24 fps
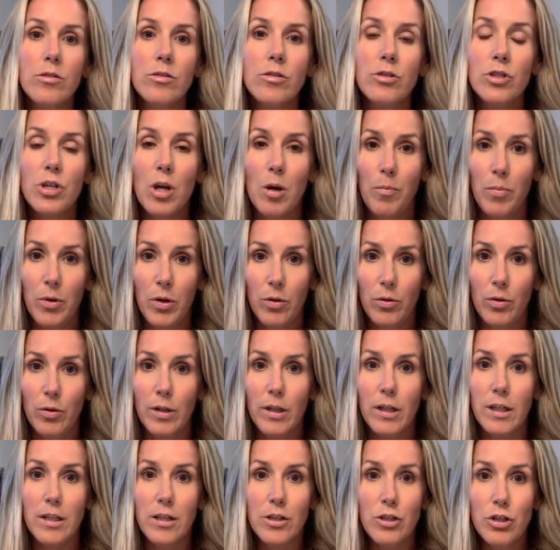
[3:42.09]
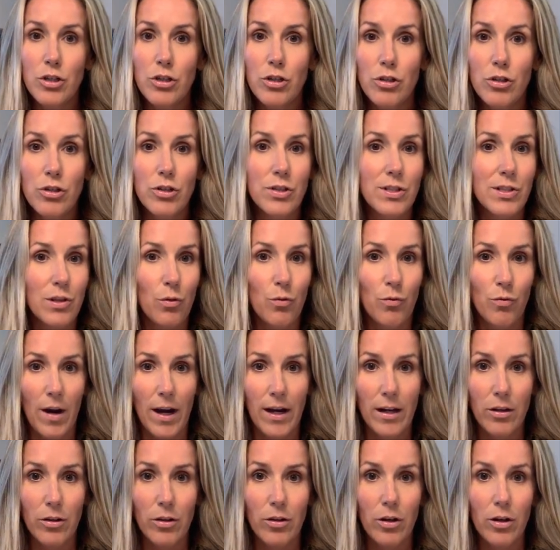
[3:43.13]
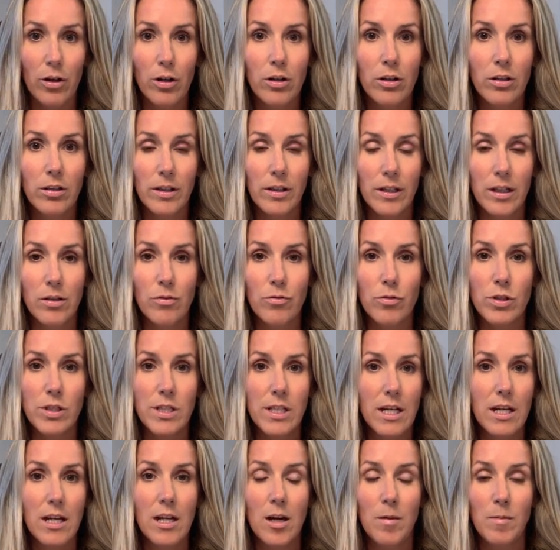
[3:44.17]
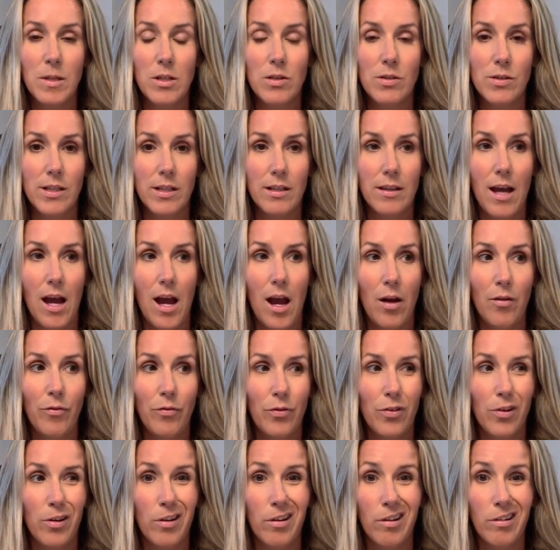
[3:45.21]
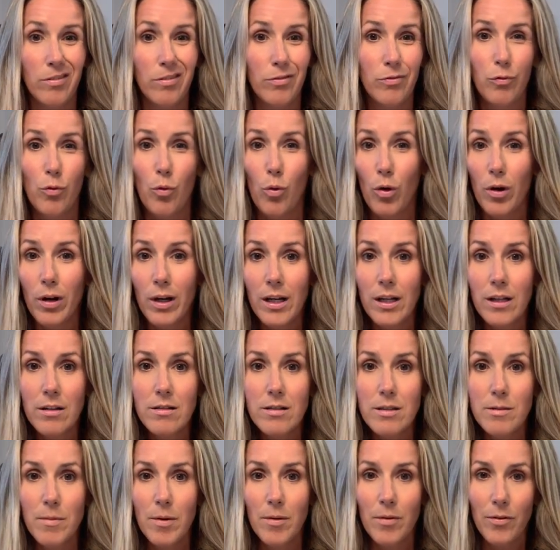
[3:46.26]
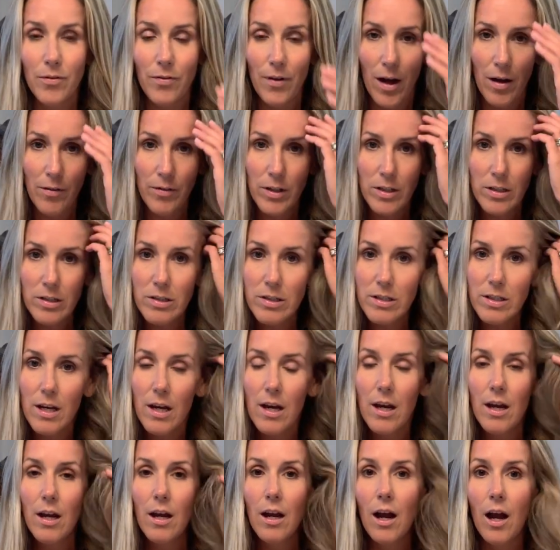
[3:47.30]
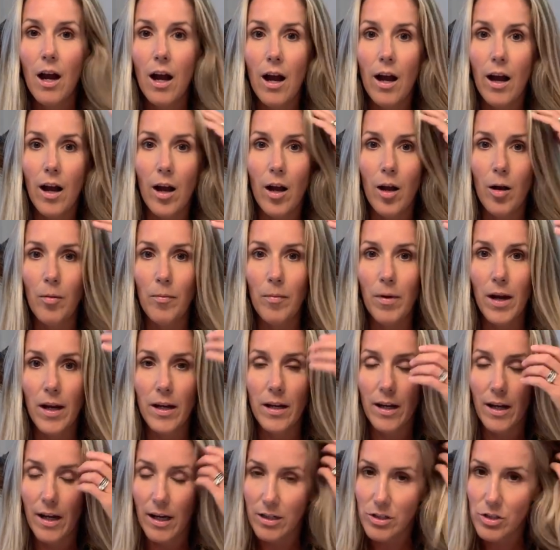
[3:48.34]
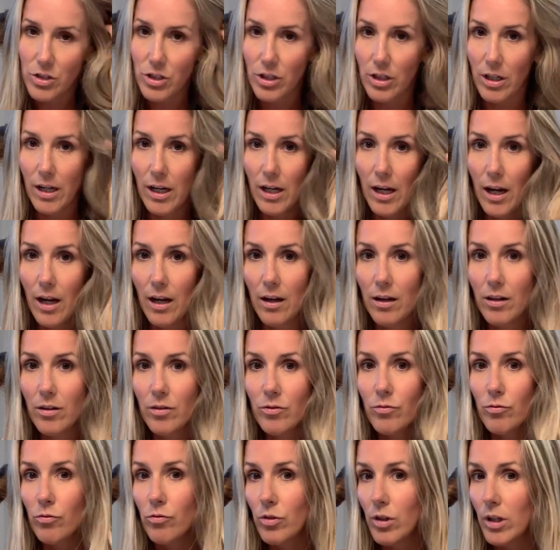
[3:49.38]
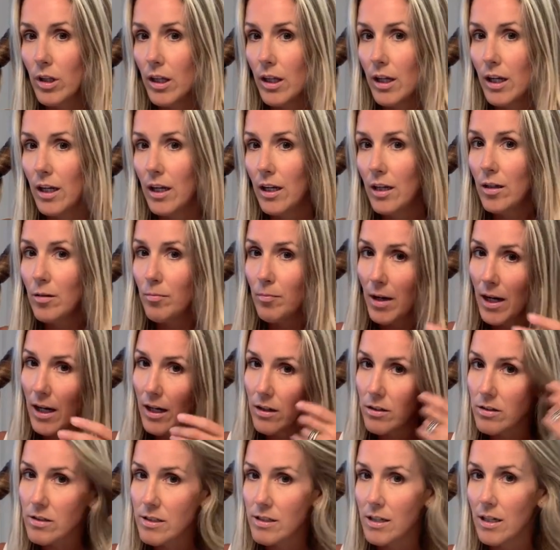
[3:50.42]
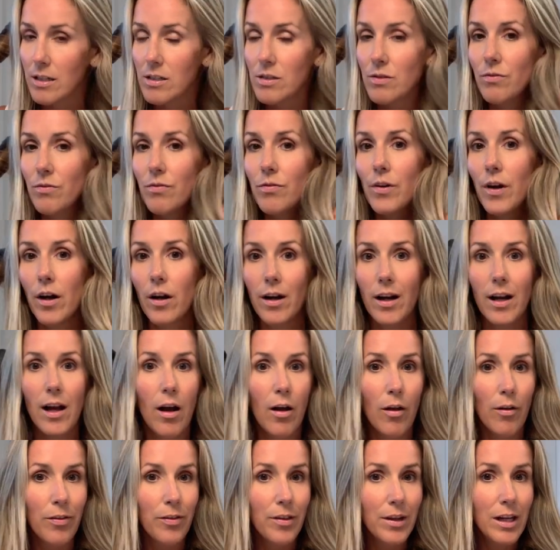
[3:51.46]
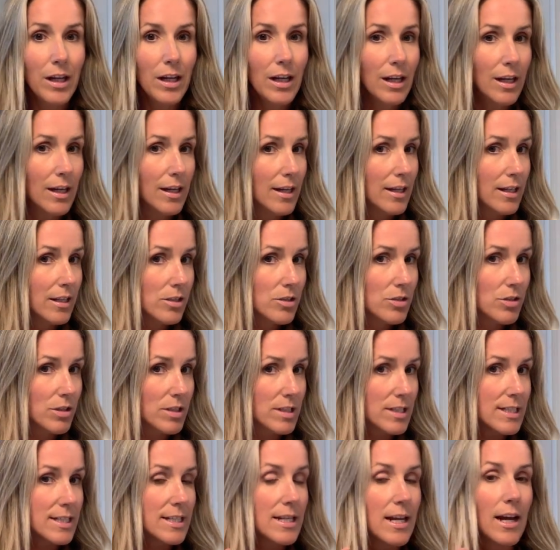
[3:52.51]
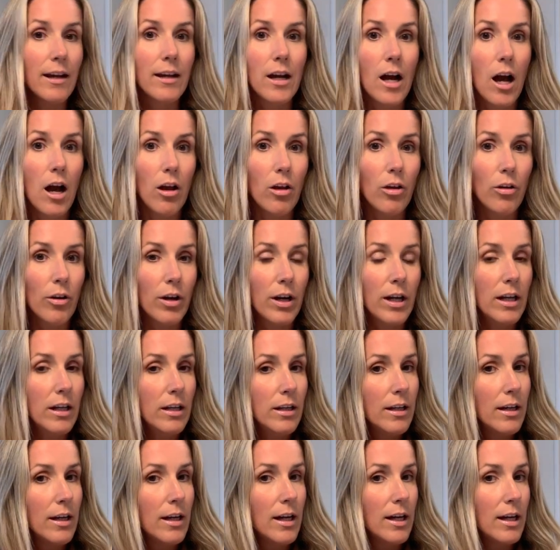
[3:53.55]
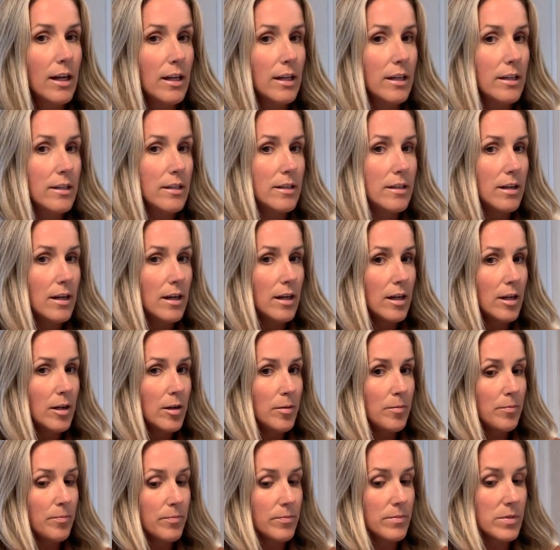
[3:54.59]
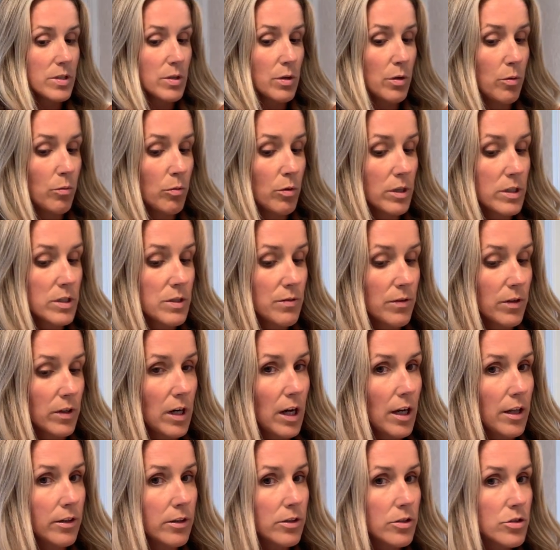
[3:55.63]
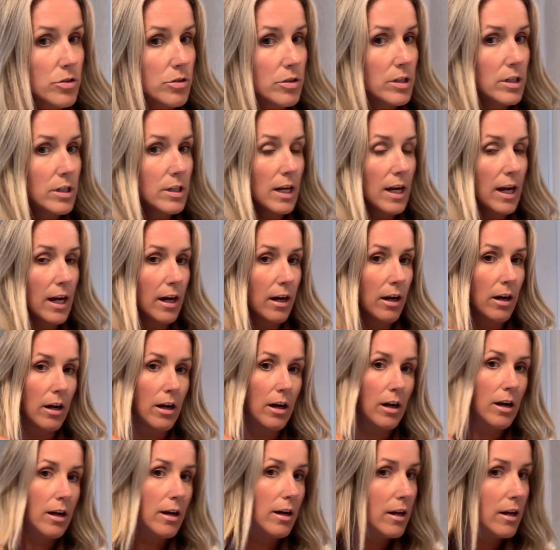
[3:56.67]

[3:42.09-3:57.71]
shampoo and conditioner, just the regular clean routine. I've been using that for 4 years, maybe 5 years. And it actually really, my hair stays very healthy. As you can see, I color it, and so it works for color treated hair.